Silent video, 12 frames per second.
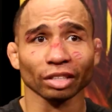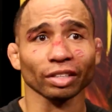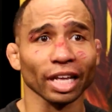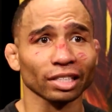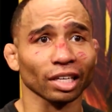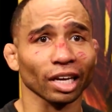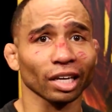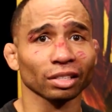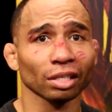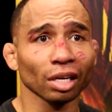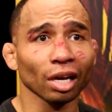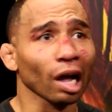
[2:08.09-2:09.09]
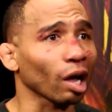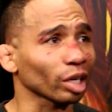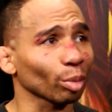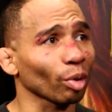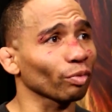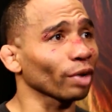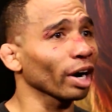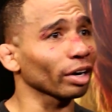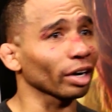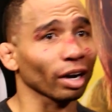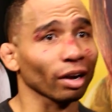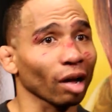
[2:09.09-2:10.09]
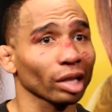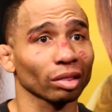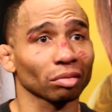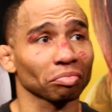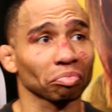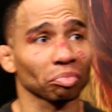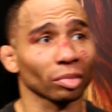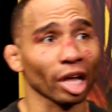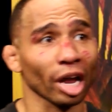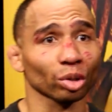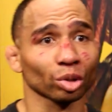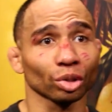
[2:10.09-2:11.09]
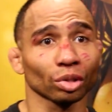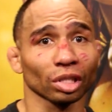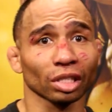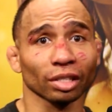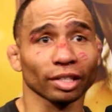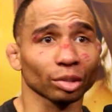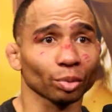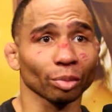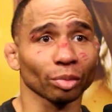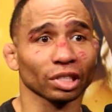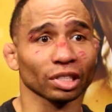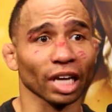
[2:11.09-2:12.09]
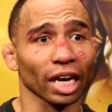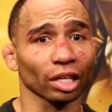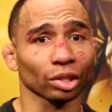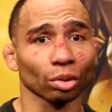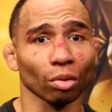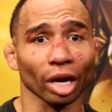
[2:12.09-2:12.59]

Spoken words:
If that's the case, I'll keep on firing it. I thought I was using it as pretty much as a guy in school.